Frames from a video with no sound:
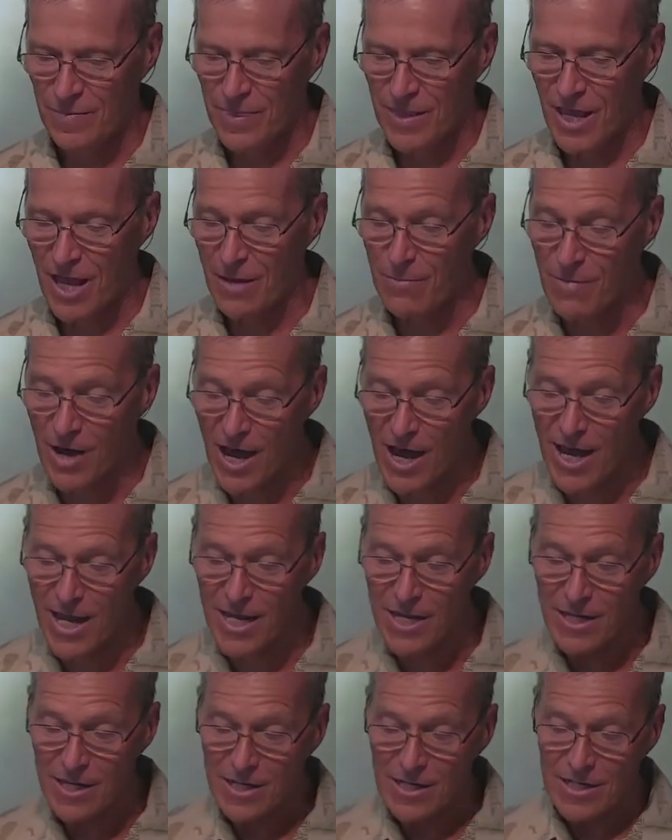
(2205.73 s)
And my
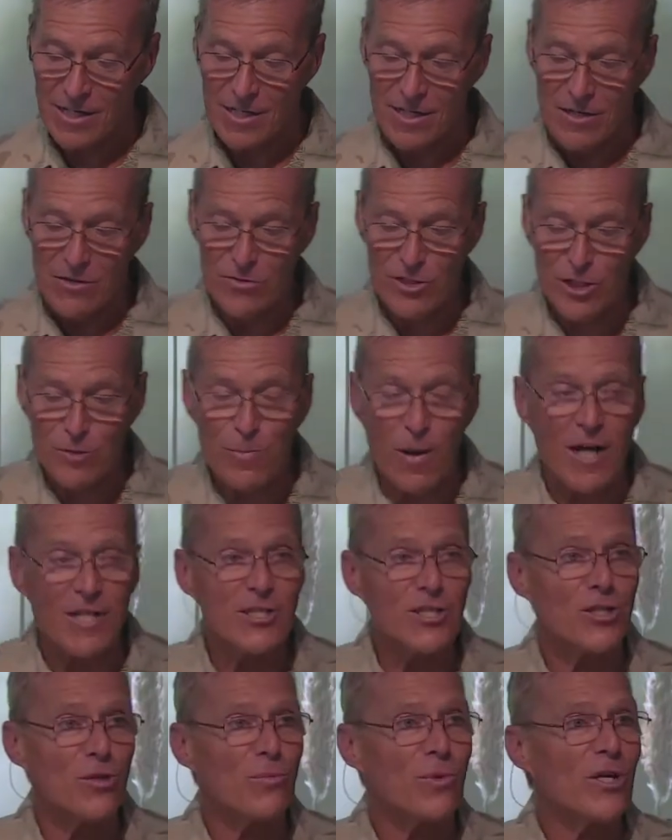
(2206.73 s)

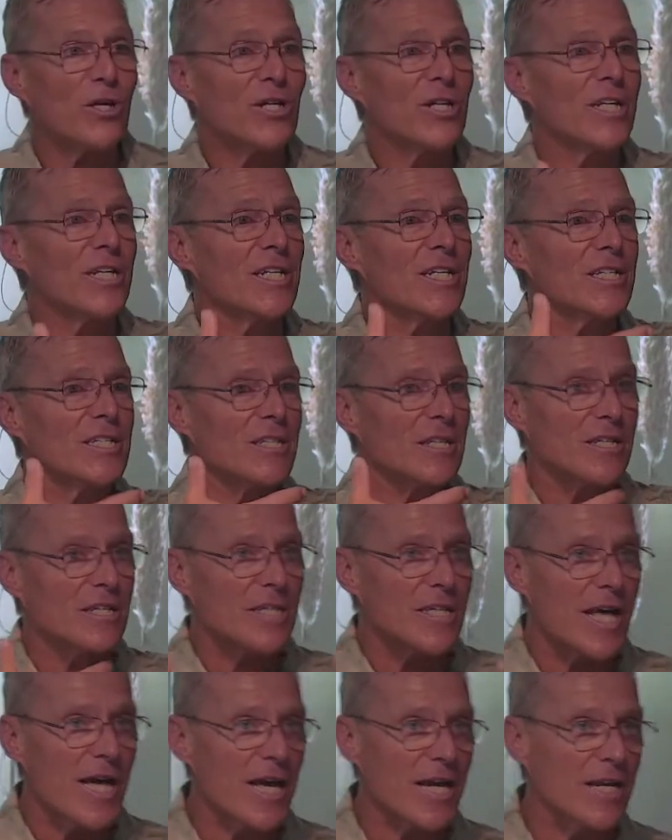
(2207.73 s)
responsibility is to
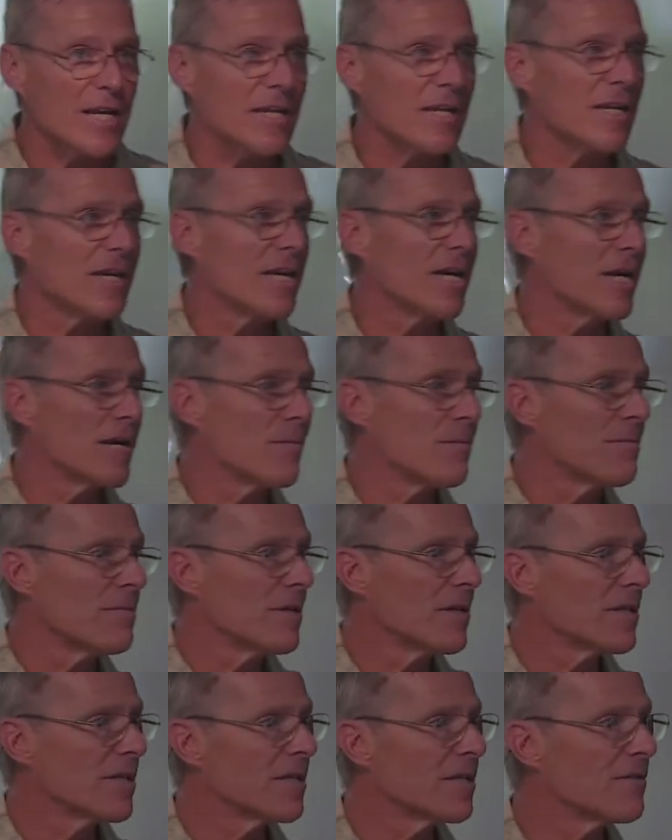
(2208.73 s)
let Him
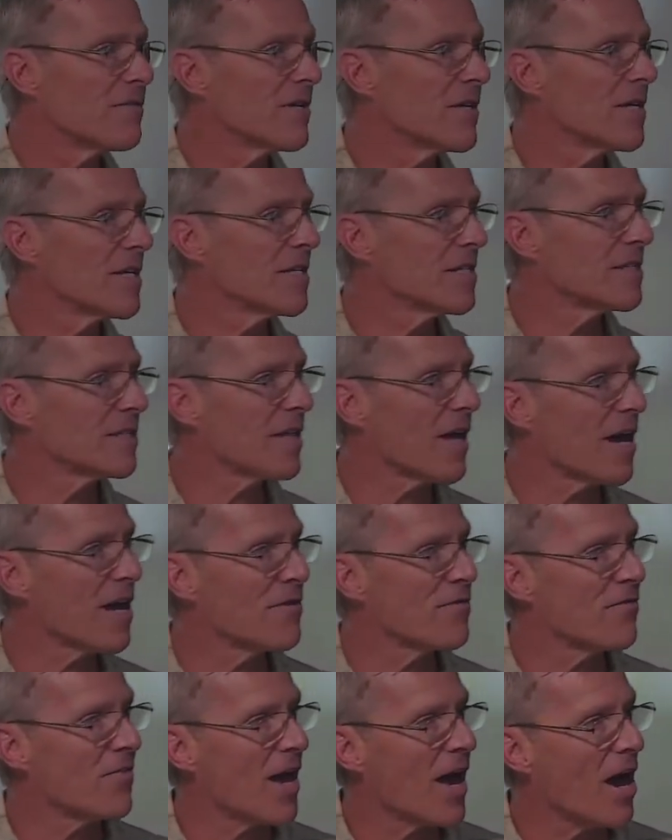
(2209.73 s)
live His
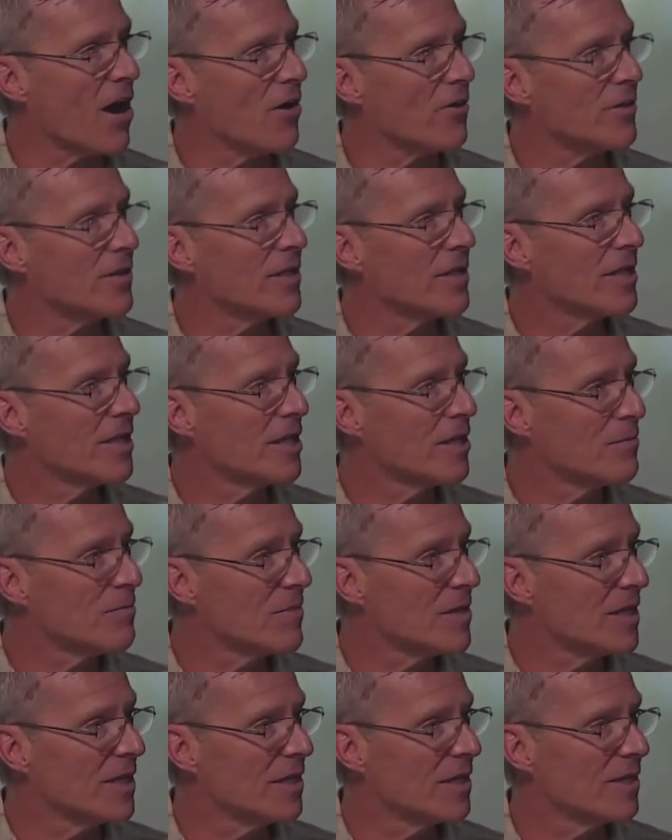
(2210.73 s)
life out in
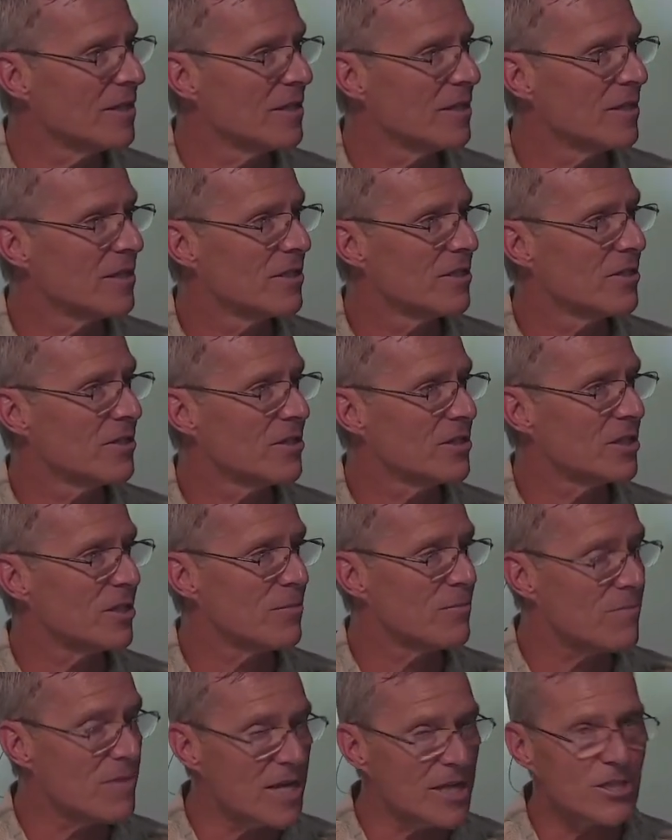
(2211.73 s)
me, to
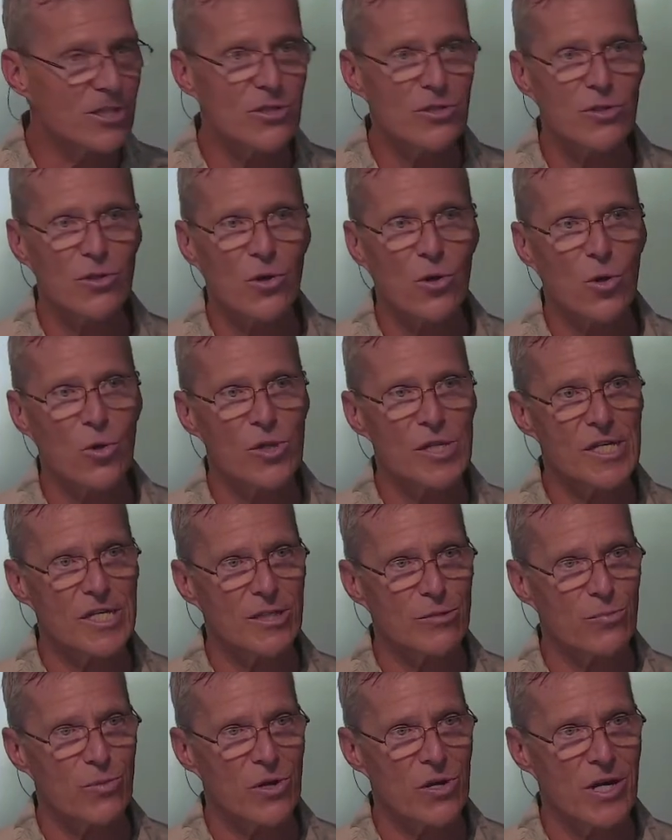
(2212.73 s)
submit to the Holy
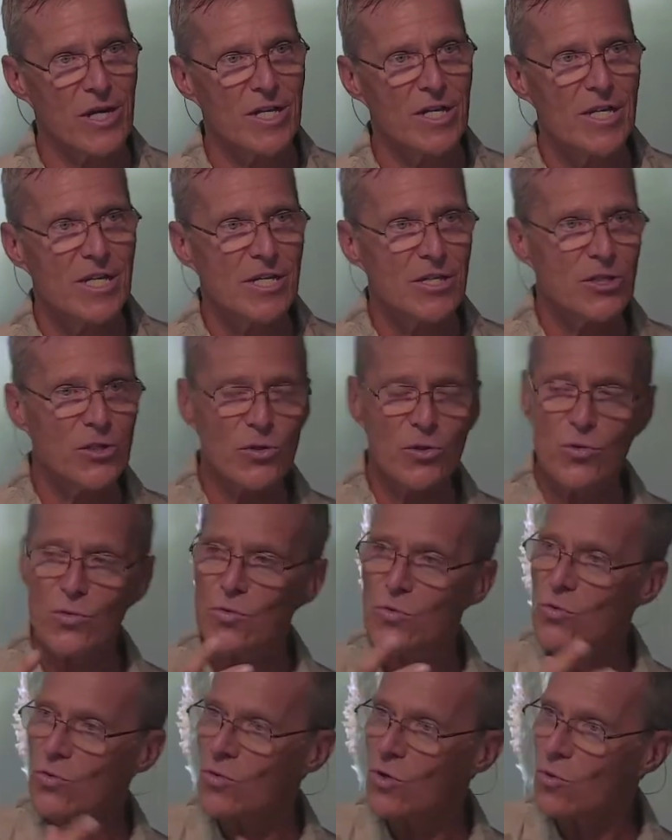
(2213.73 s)
Spirit, to
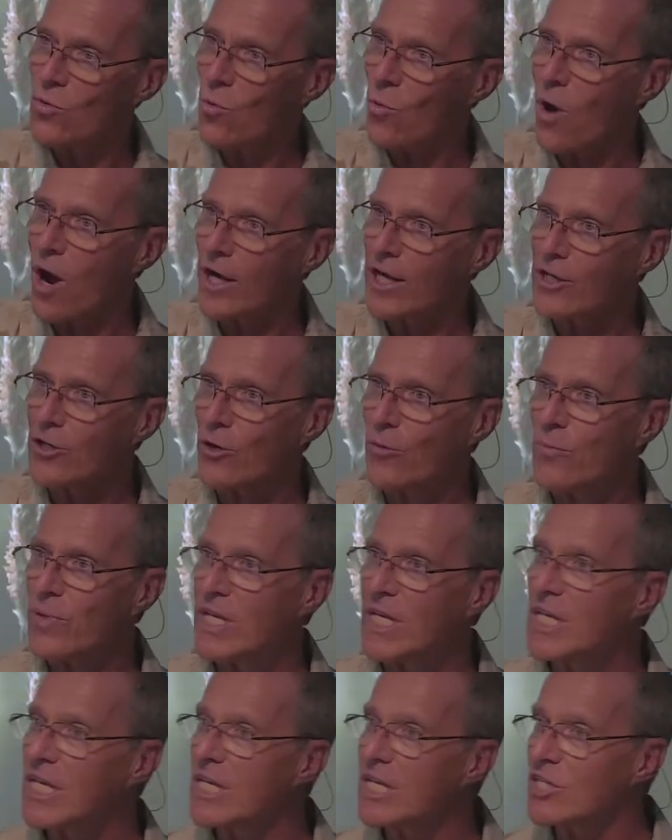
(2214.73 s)
walk in
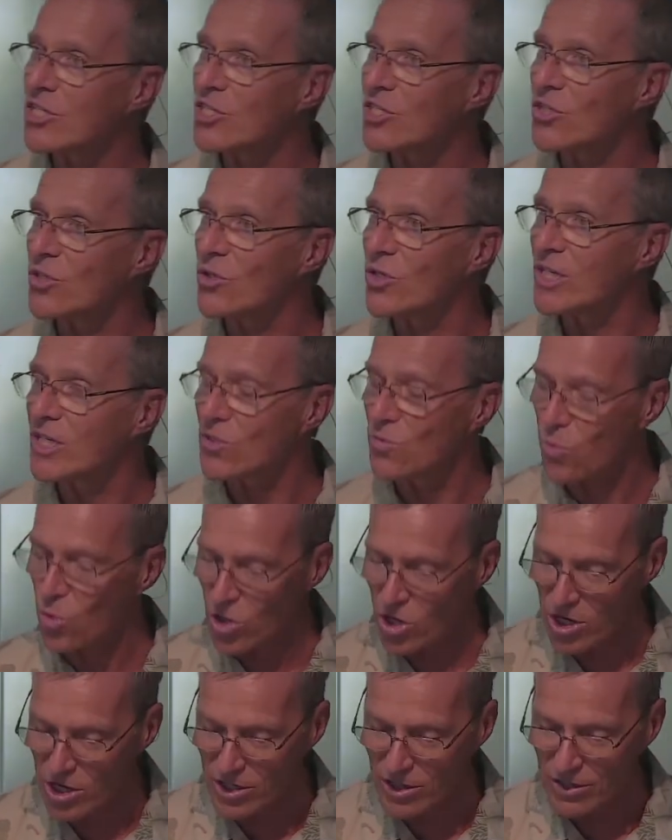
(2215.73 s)
obedience to His
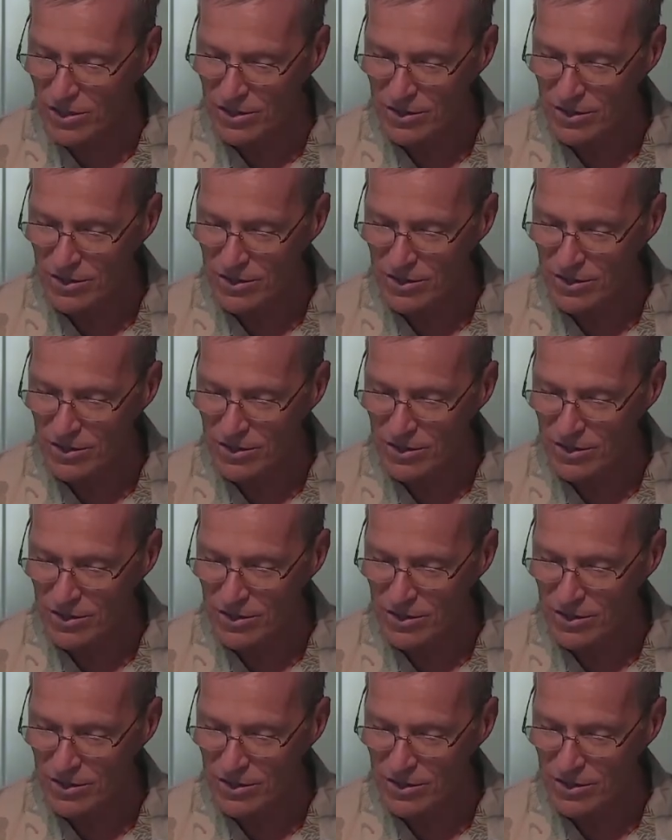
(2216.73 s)
Word,